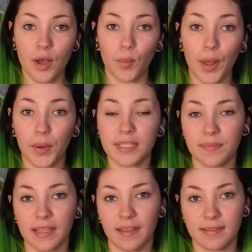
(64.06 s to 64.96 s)
When I want
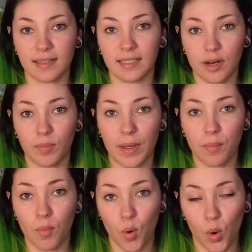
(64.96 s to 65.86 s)
something that's a little bit
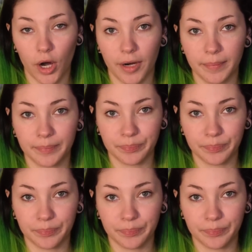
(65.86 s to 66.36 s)
more